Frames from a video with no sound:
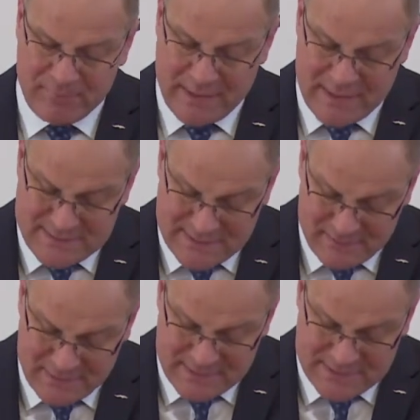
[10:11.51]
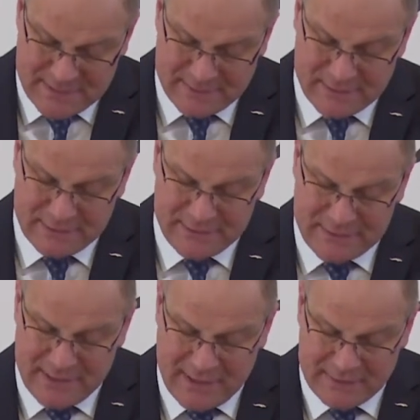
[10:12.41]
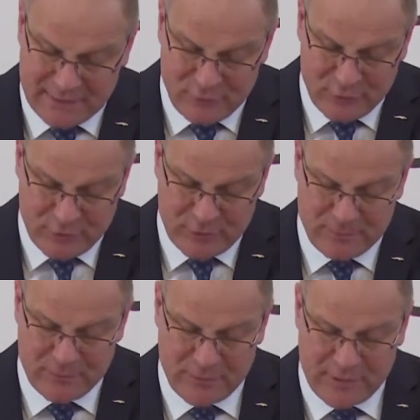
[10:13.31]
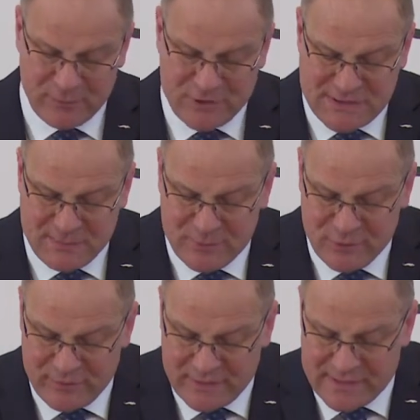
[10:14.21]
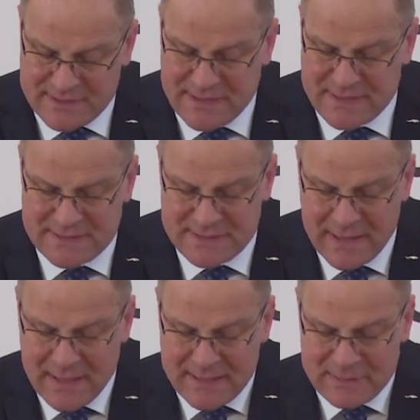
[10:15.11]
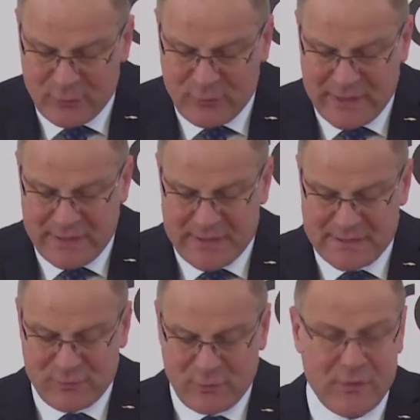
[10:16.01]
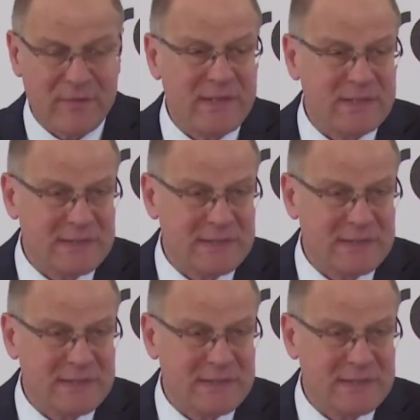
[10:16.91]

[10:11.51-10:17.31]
SMEs under the Creative Europe program, which is improving access to finance for these